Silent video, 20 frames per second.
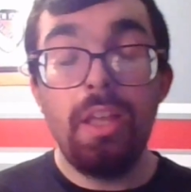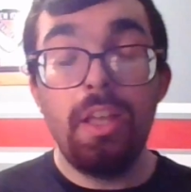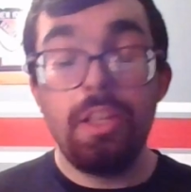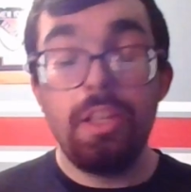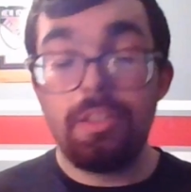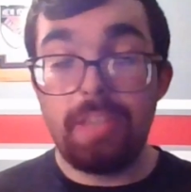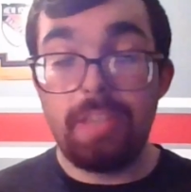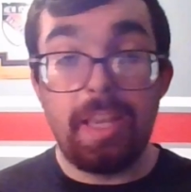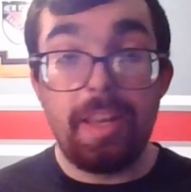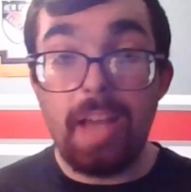
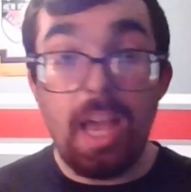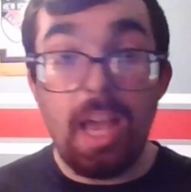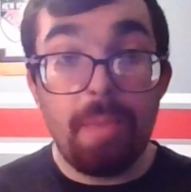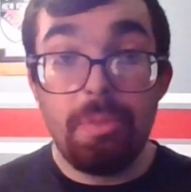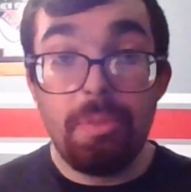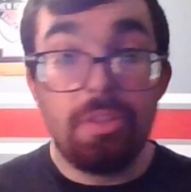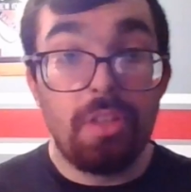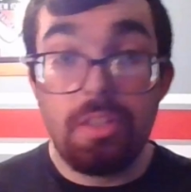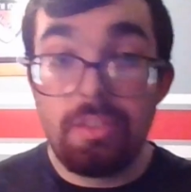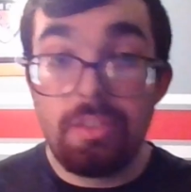
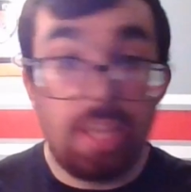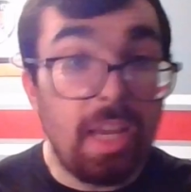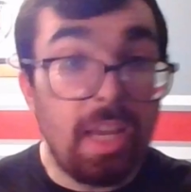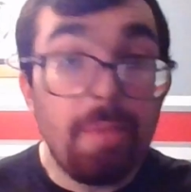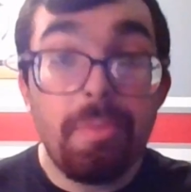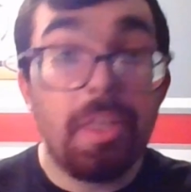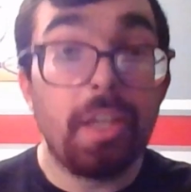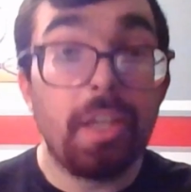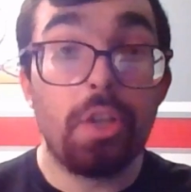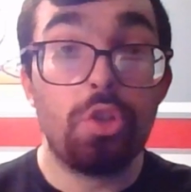Sanheim the same
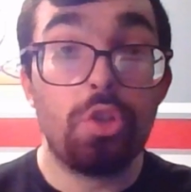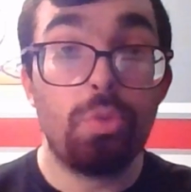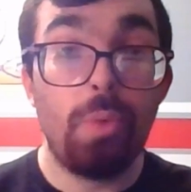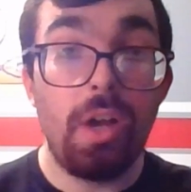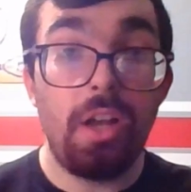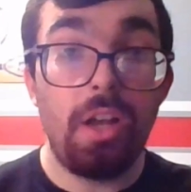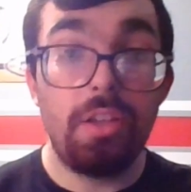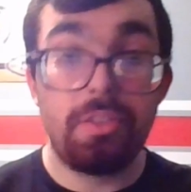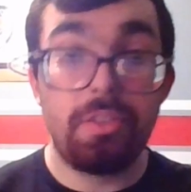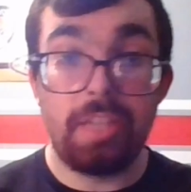thing as
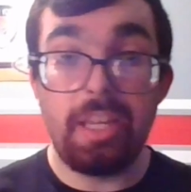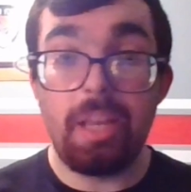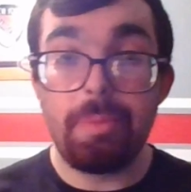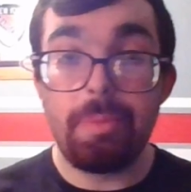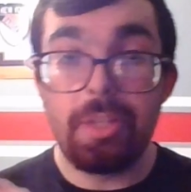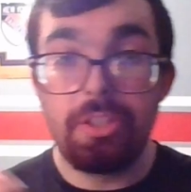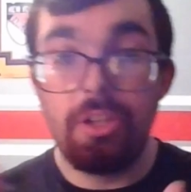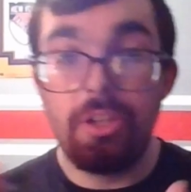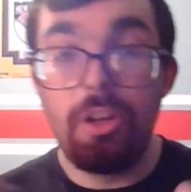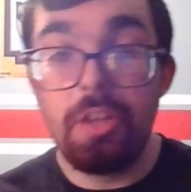well. Sanheim
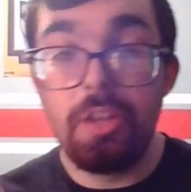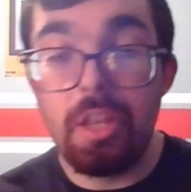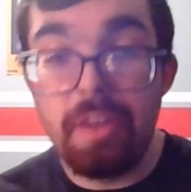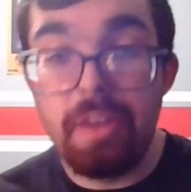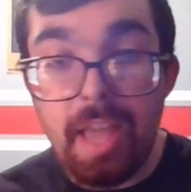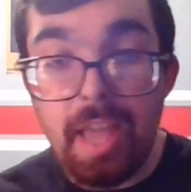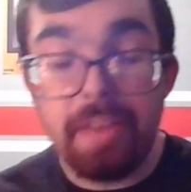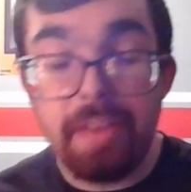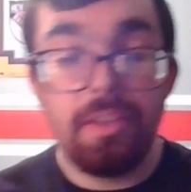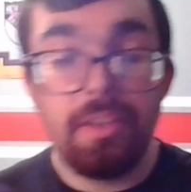gets it on the
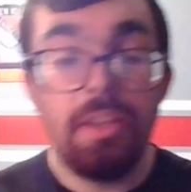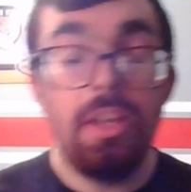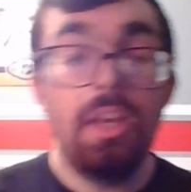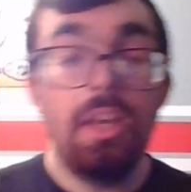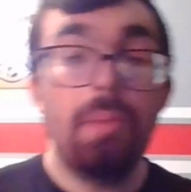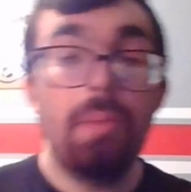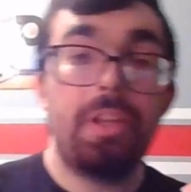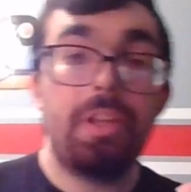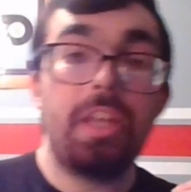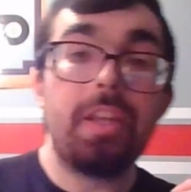net,
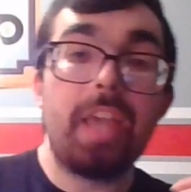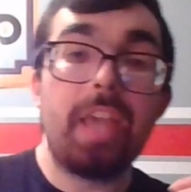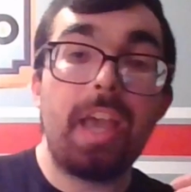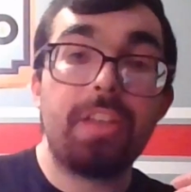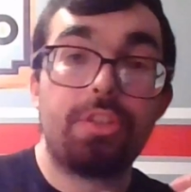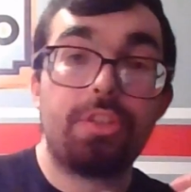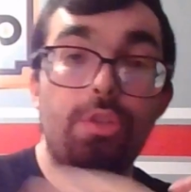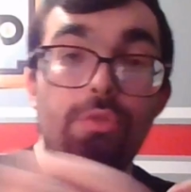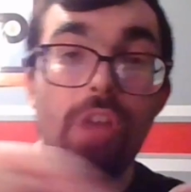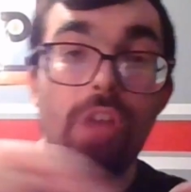but then he has
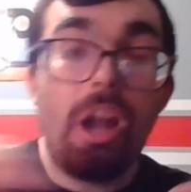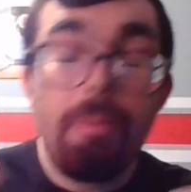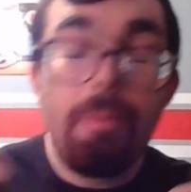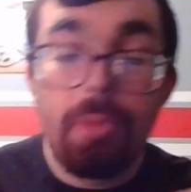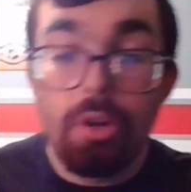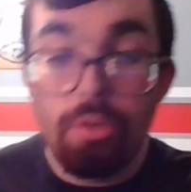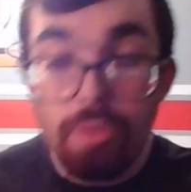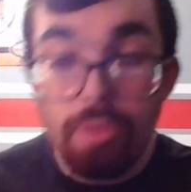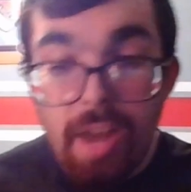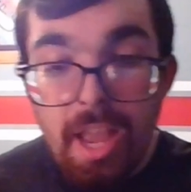to wrap it
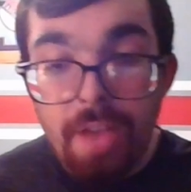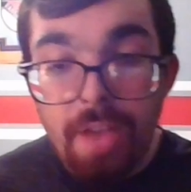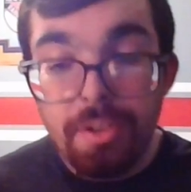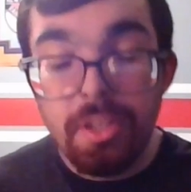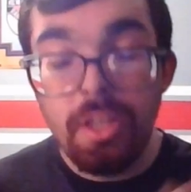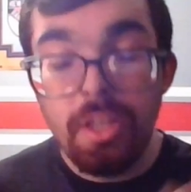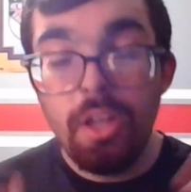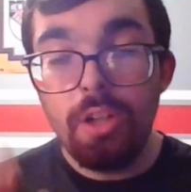around.